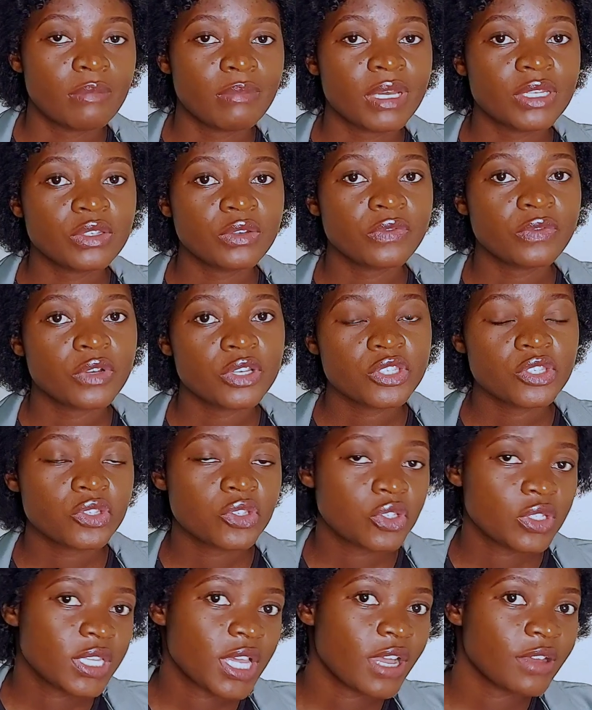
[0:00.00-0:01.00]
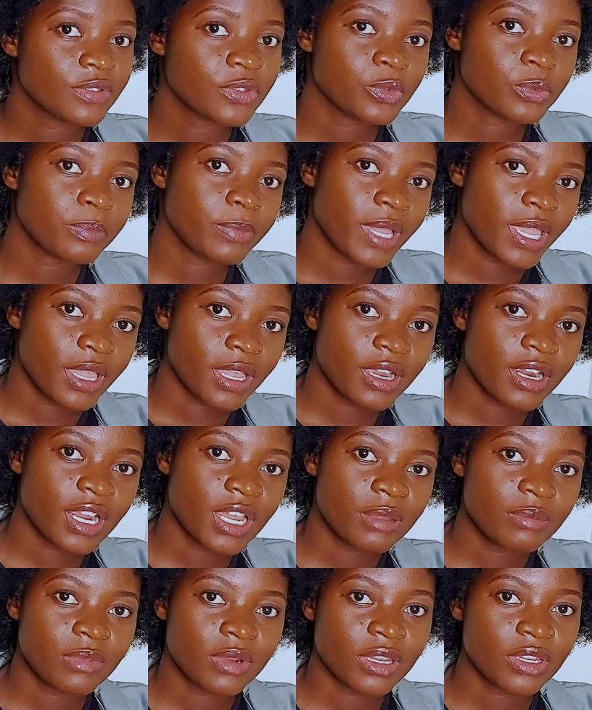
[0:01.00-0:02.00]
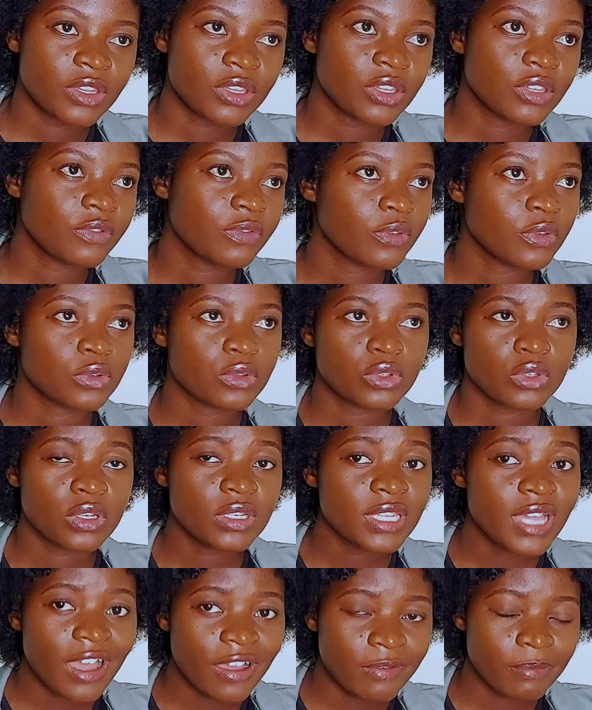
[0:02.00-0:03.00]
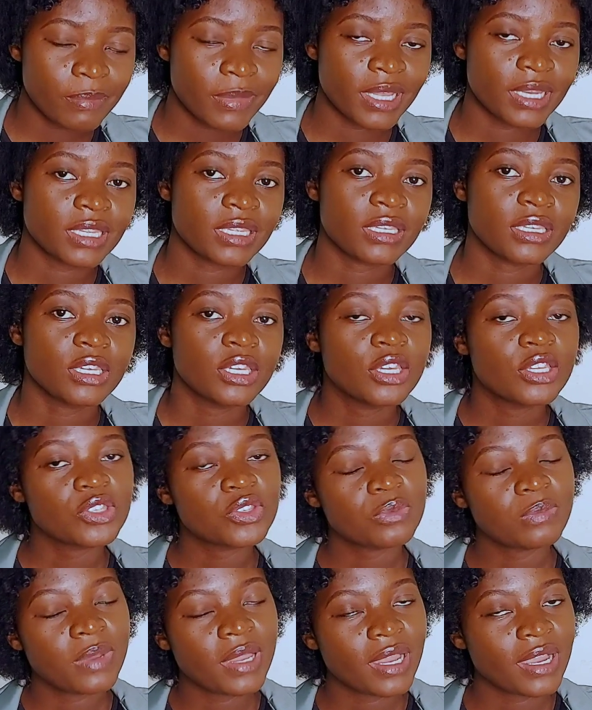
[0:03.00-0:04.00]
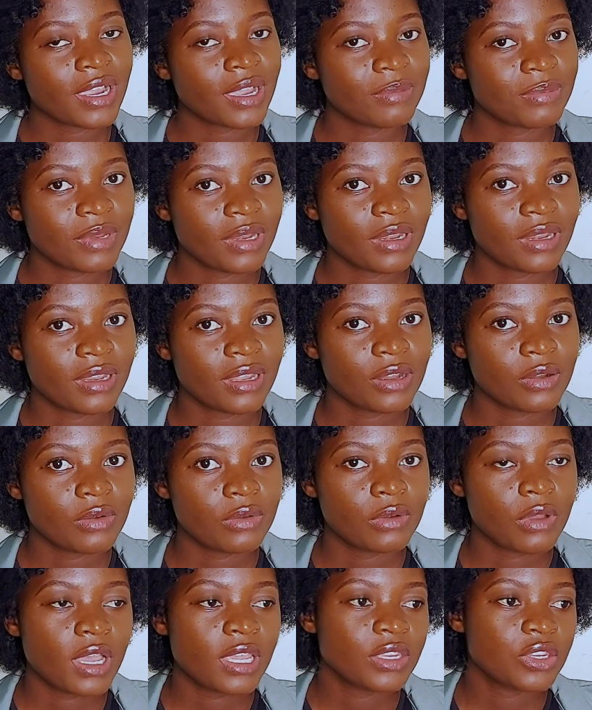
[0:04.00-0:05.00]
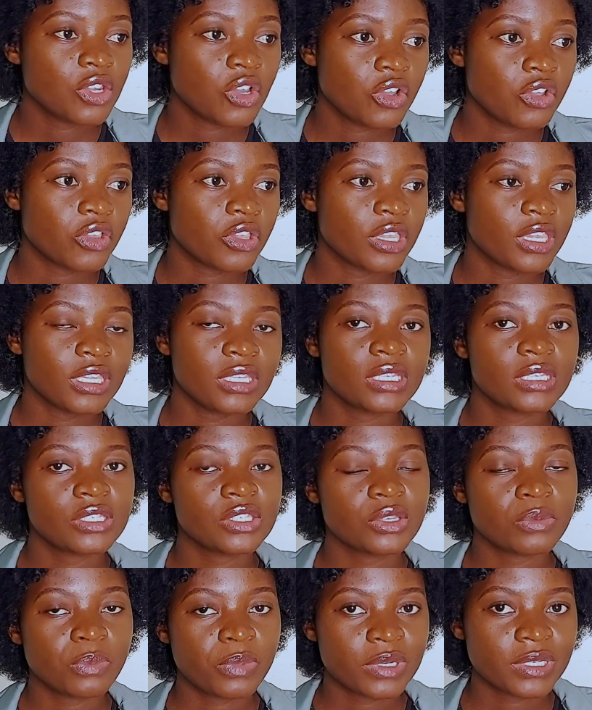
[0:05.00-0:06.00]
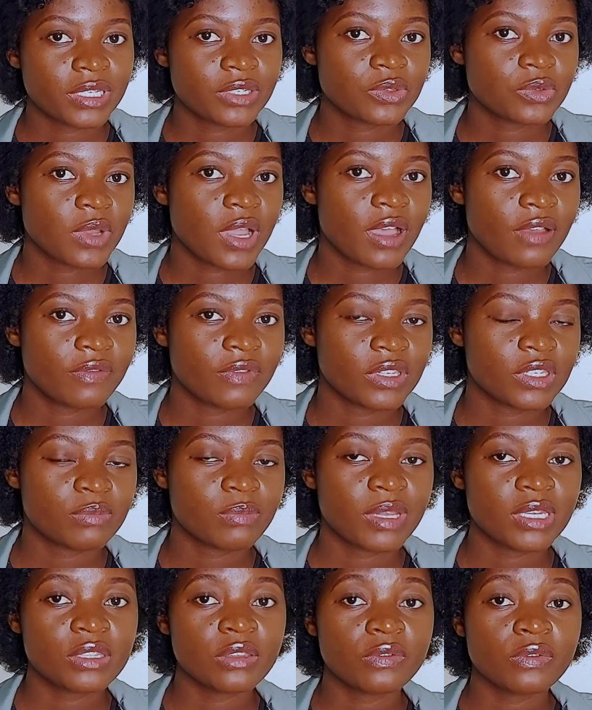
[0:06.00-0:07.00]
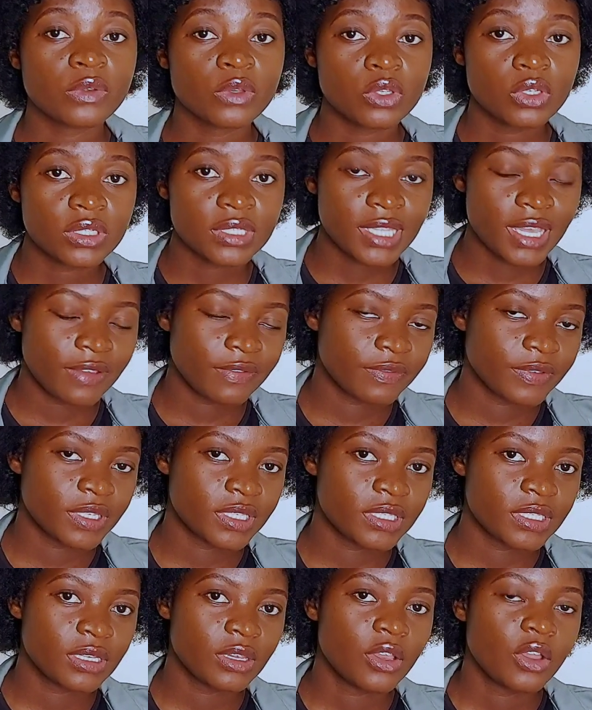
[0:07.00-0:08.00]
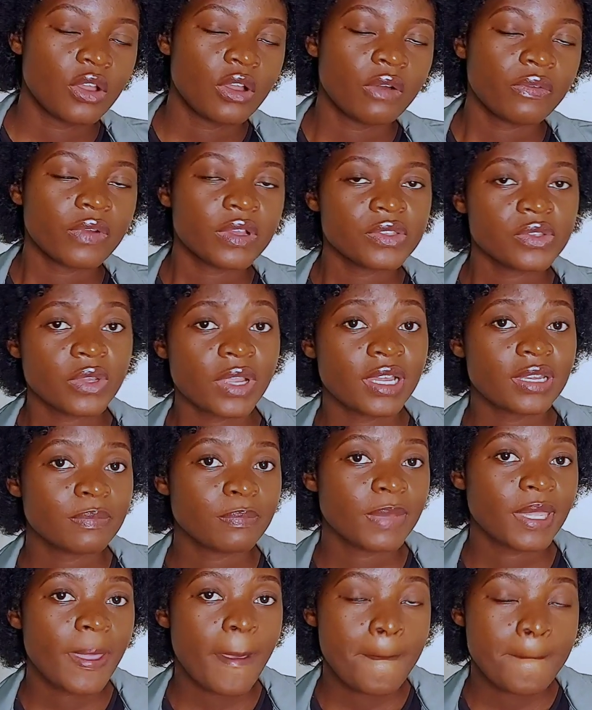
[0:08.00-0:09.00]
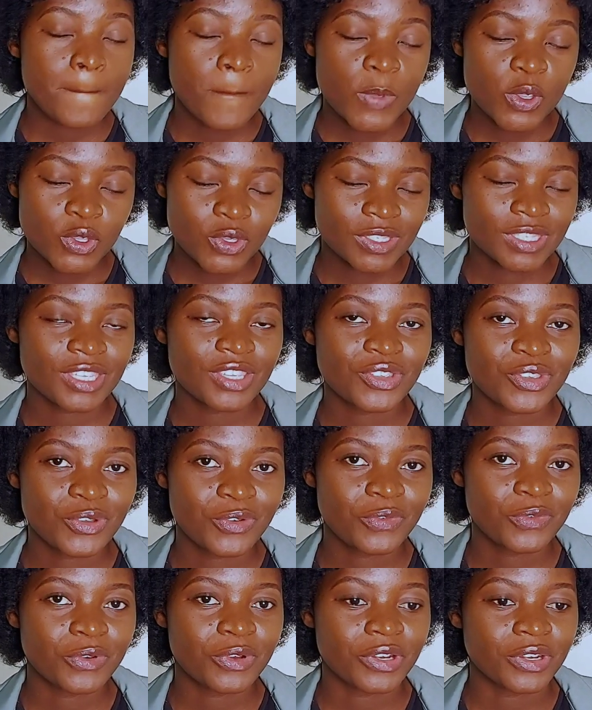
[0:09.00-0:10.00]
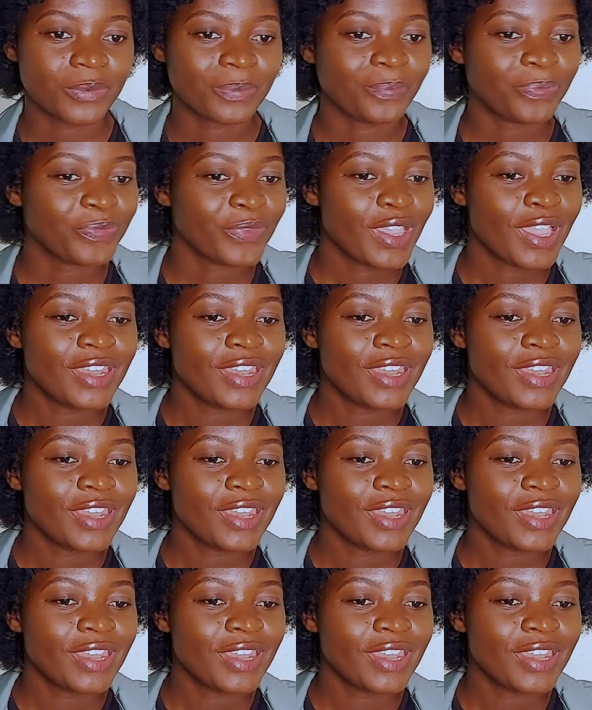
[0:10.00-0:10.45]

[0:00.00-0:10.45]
But of course you don't have to buy a camera if you don't have money to buy a camera. Now I know it is important to have it, but if you don't have it, of course you can be using your phone.